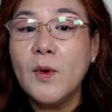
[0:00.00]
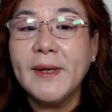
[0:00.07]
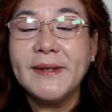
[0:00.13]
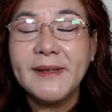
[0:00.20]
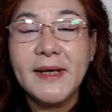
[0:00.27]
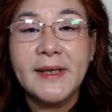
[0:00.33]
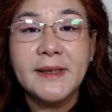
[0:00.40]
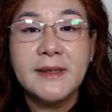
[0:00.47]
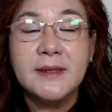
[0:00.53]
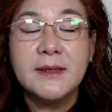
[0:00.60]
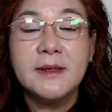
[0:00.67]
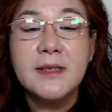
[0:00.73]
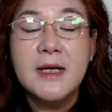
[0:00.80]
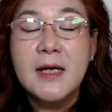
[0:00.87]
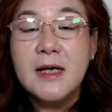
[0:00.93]
tiger
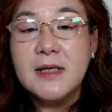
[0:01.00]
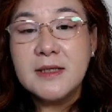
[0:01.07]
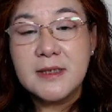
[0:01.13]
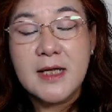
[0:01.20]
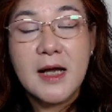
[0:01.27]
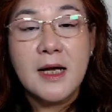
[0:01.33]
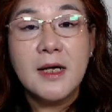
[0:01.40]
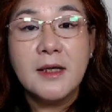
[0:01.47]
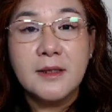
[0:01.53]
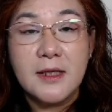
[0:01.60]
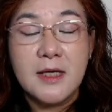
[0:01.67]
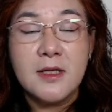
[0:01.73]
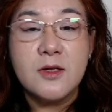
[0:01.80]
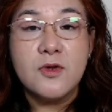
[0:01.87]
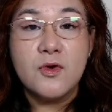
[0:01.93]
star in
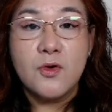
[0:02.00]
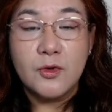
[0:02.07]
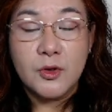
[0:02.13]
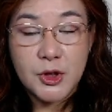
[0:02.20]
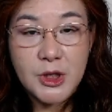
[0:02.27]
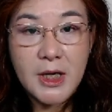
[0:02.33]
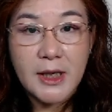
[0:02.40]
your chart,